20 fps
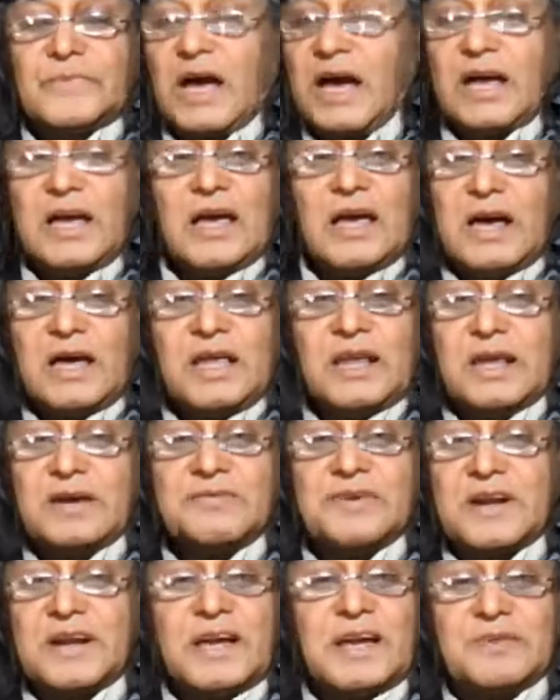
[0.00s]
I
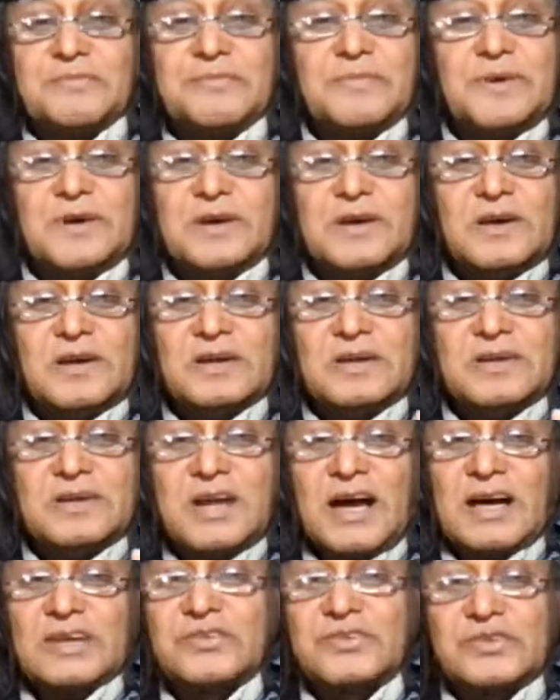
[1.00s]
never have
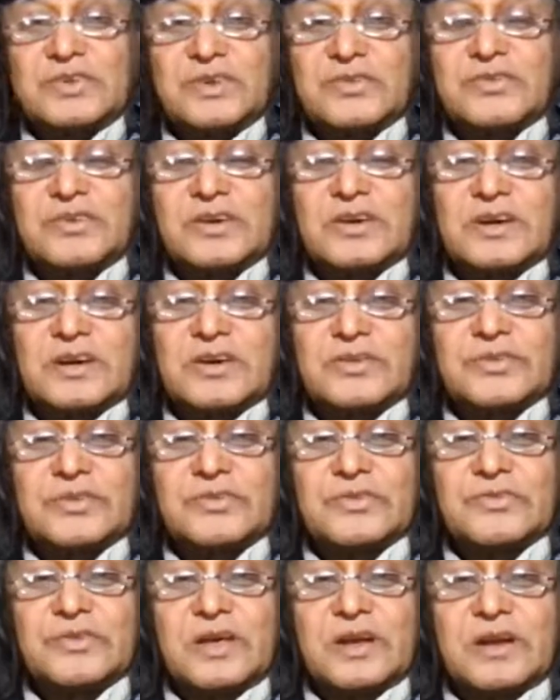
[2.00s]
touched a cigarette
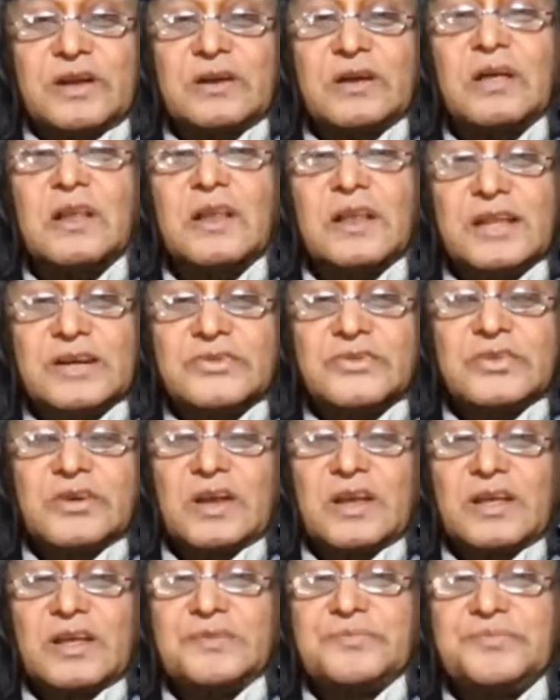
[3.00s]
since then,
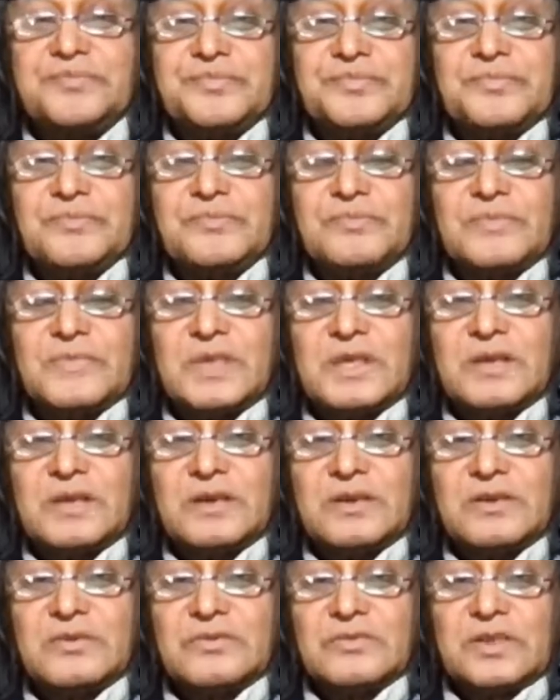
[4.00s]
literally.
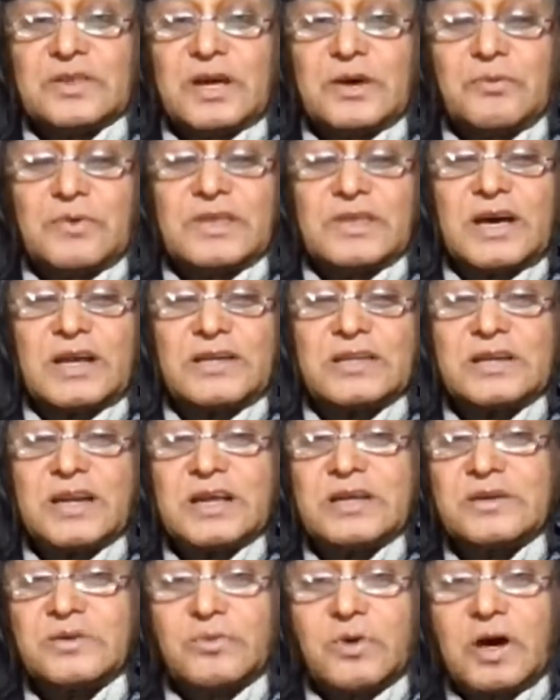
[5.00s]
So that was
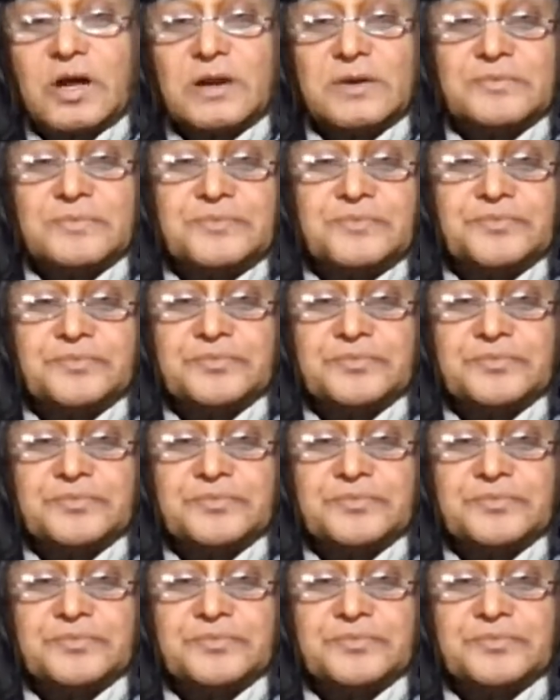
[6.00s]
1981.